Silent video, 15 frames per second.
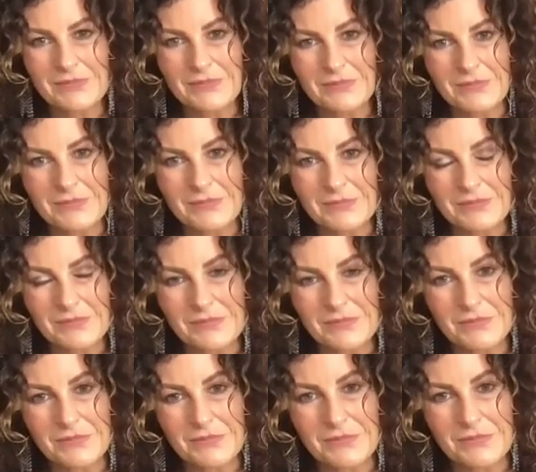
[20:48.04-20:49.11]

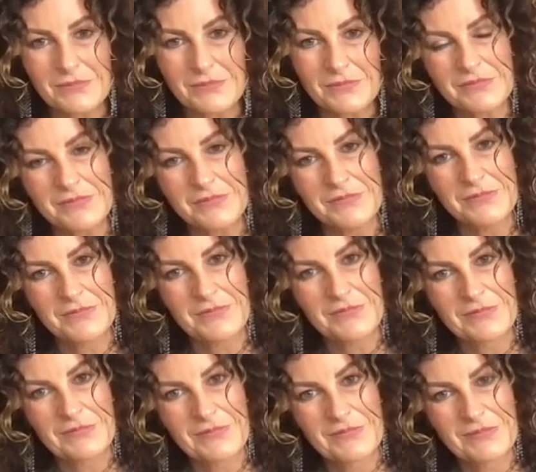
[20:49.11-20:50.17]

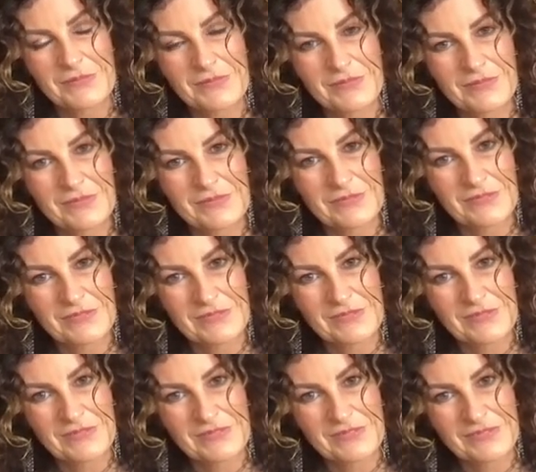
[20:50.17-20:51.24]

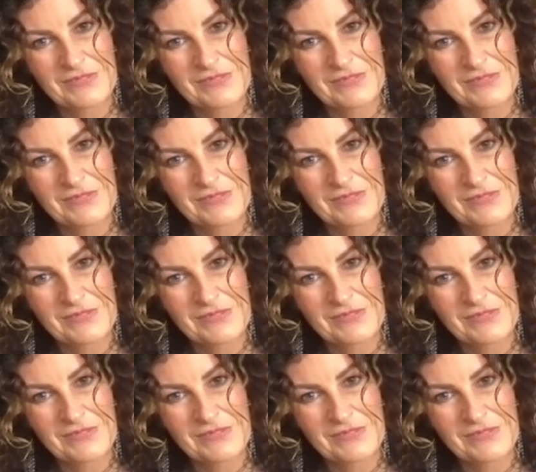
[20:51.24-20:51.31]
This person isn't speaking.